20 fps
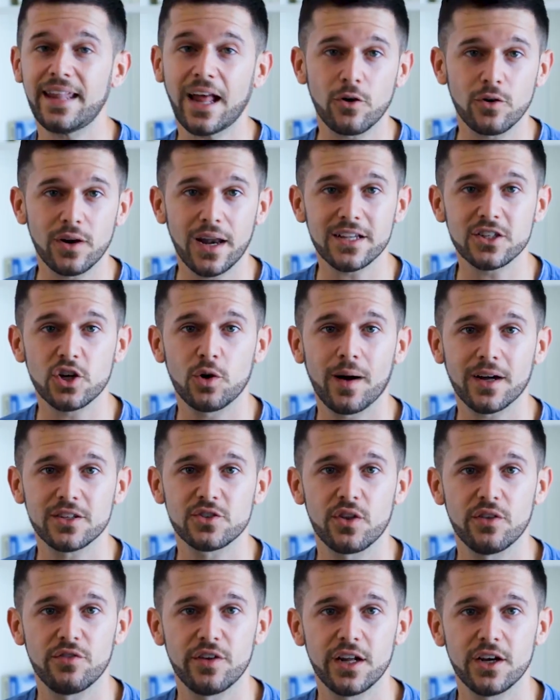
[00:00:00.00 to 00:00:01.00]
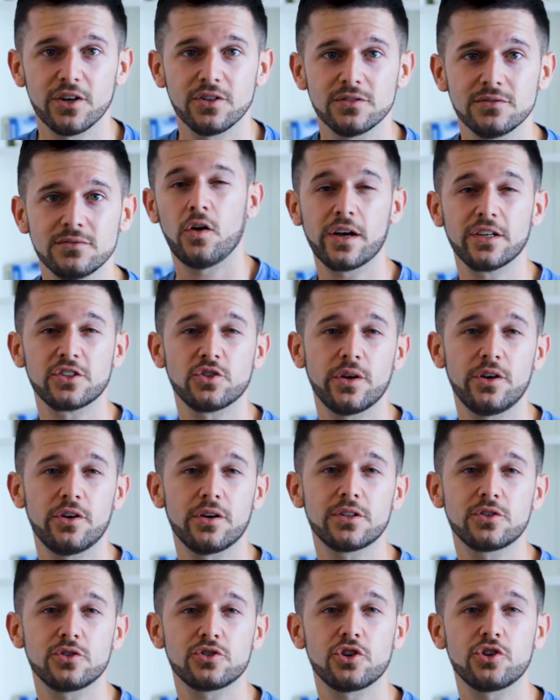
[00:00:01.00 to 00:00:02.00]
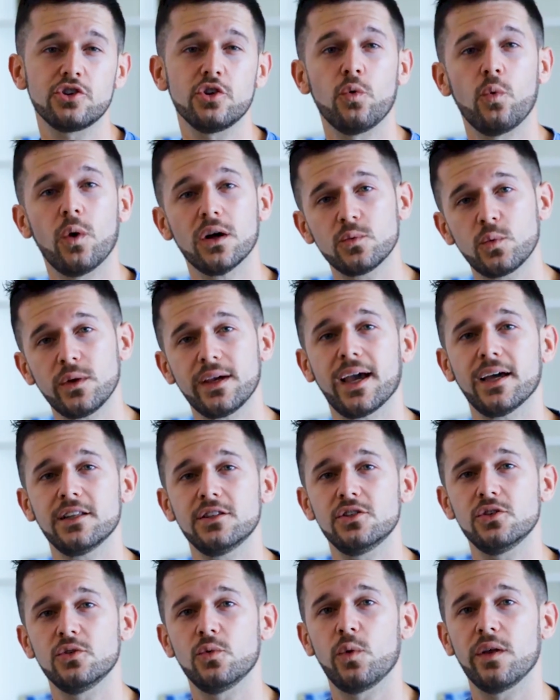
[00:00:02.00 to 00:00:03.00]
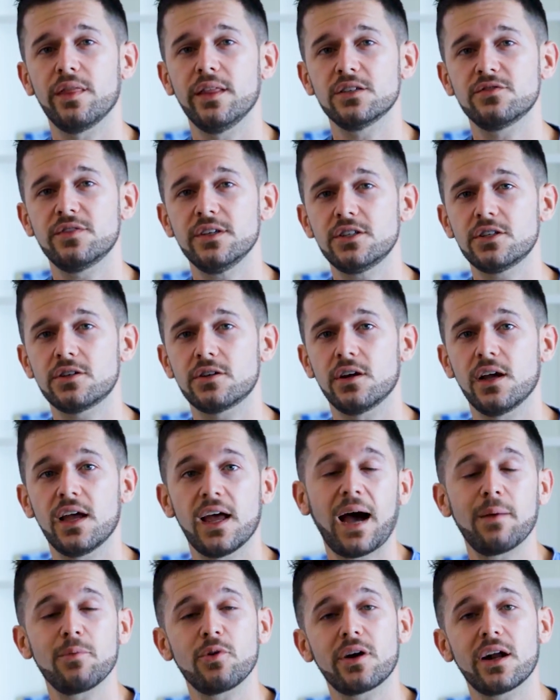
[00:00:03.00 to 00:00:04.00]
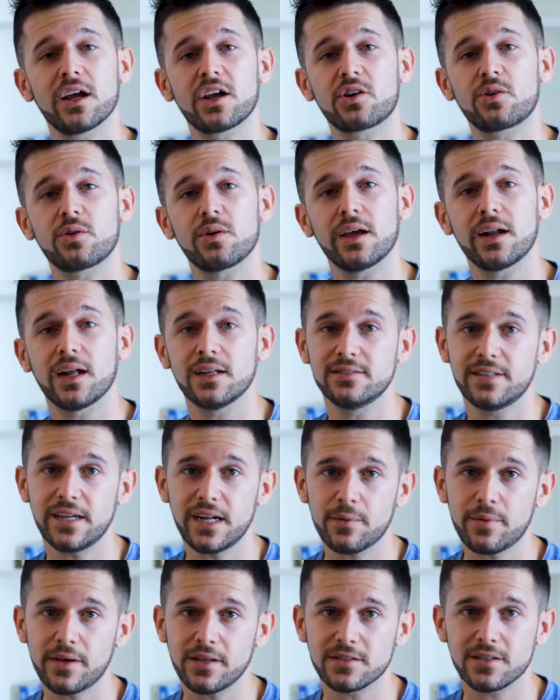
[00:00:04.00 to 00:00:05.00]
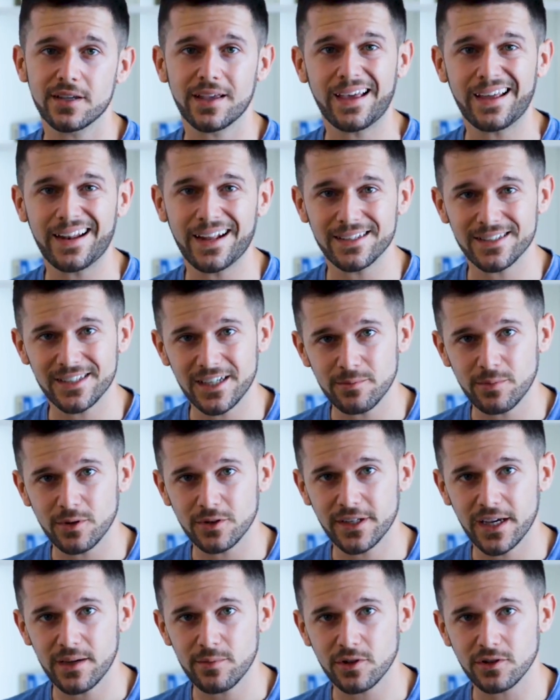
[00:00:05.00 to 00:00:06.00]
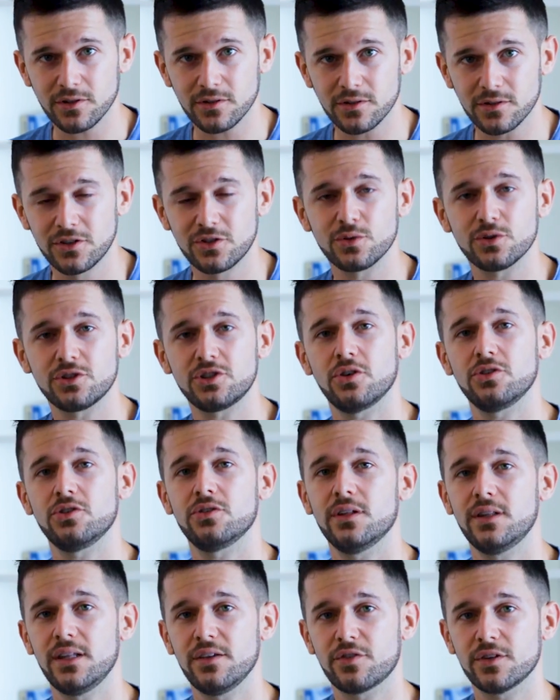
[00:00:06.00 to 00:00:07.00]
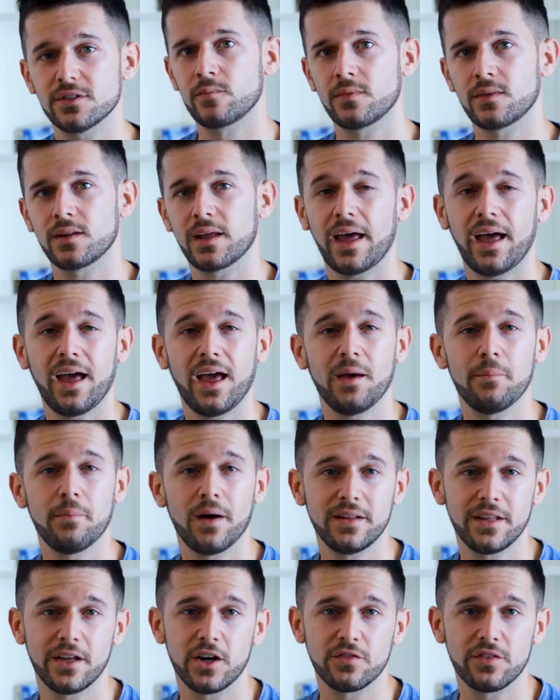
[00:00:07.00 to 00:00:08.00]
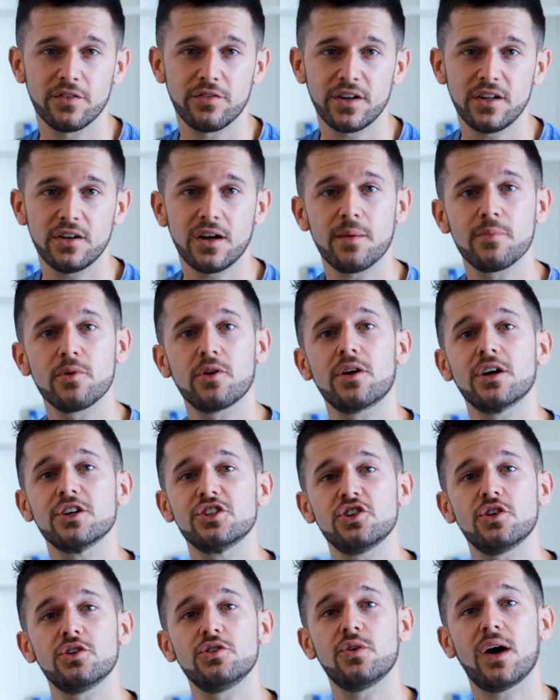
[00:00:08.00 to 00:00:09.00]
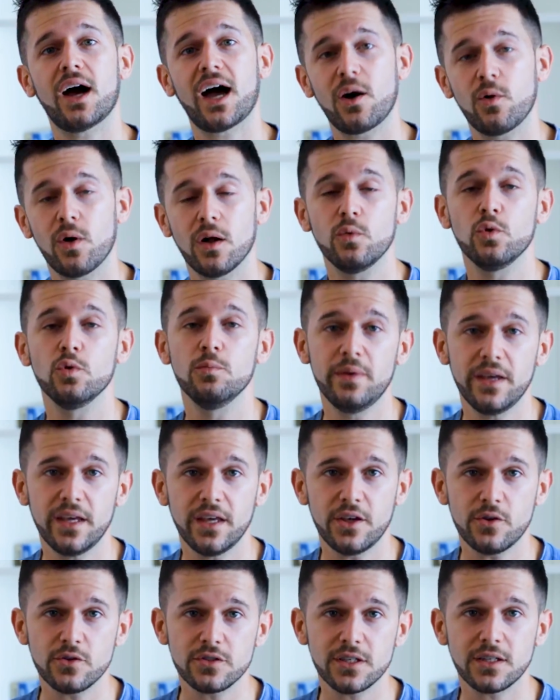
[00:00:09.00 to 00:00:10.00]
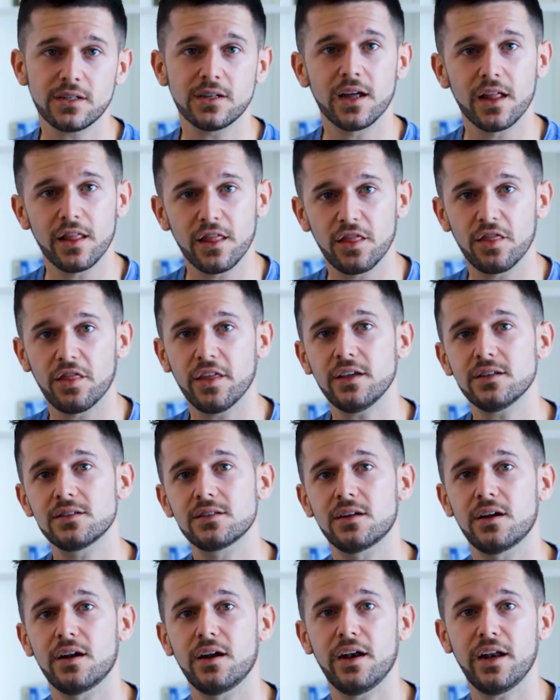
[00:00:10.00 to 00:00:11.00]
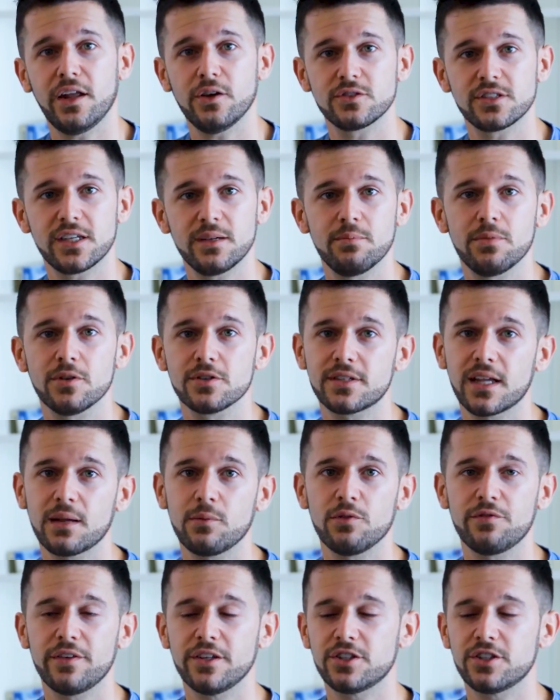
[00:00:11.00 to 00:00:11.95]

Now let's go back to the video. Okay, so in order to show you what we can do with this feature, I'm gonna create a database and a simple table to show you the differences. And by the end of the video, I'm gonna show you how I will be using this new simple table